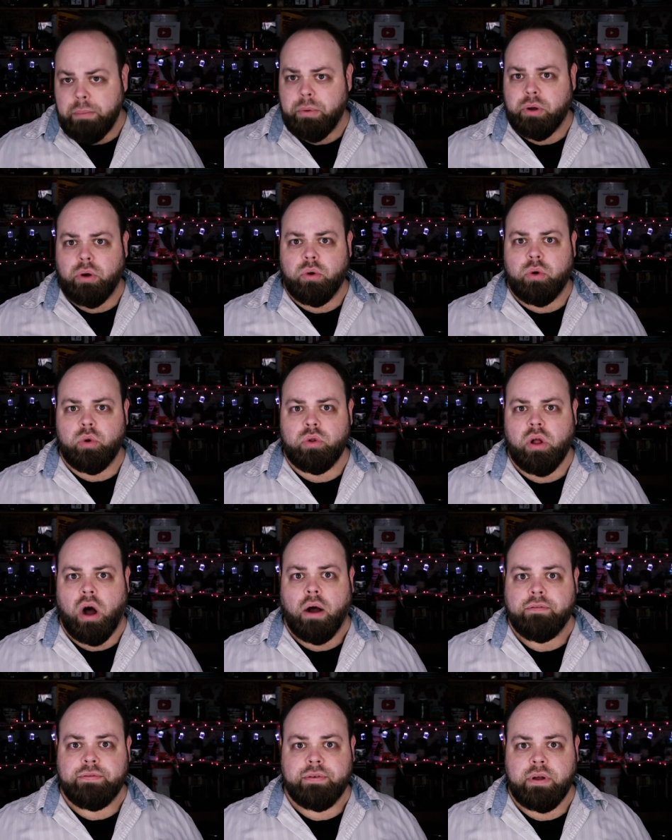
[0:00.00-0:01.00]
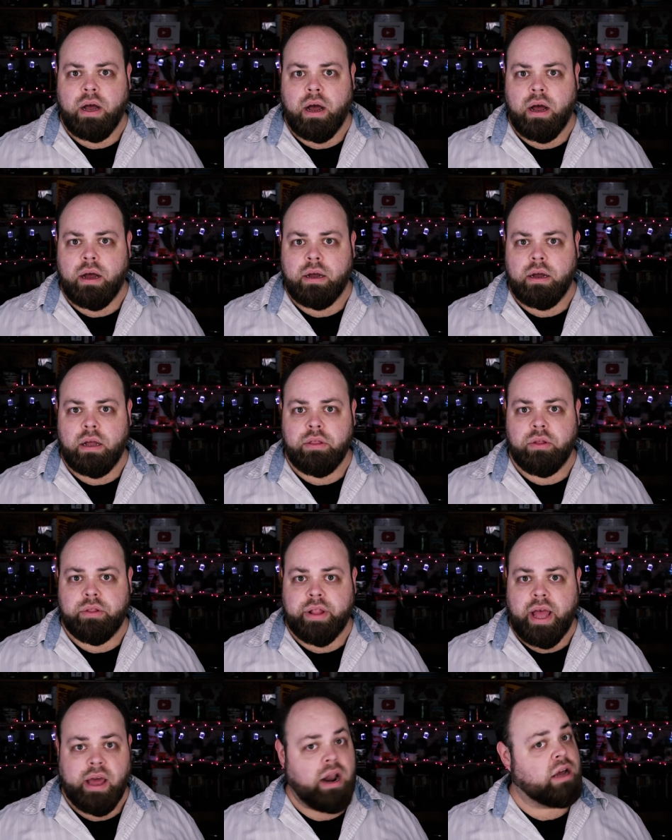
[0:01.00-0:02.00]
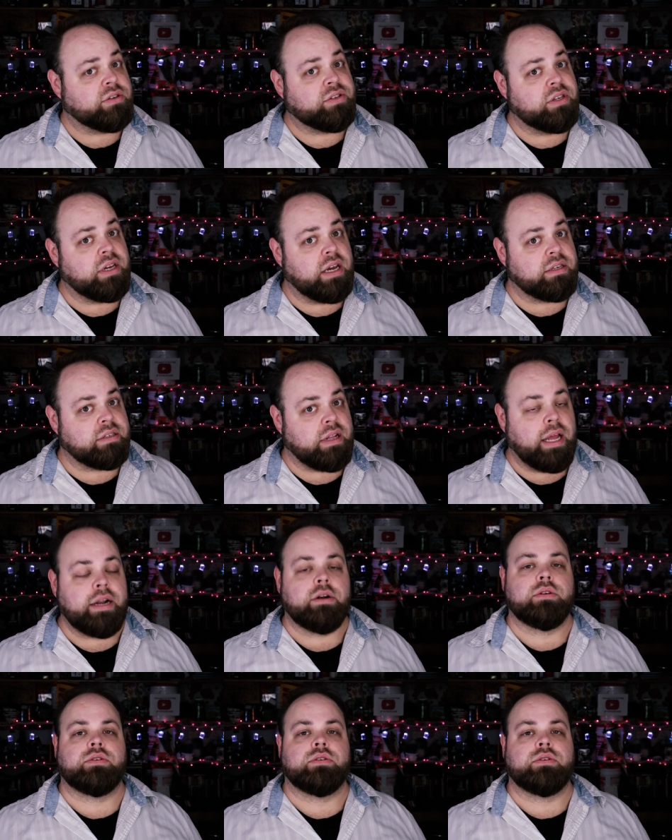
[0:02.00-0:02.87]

I'm going to go cool off. Other than that, I'll see you guys later.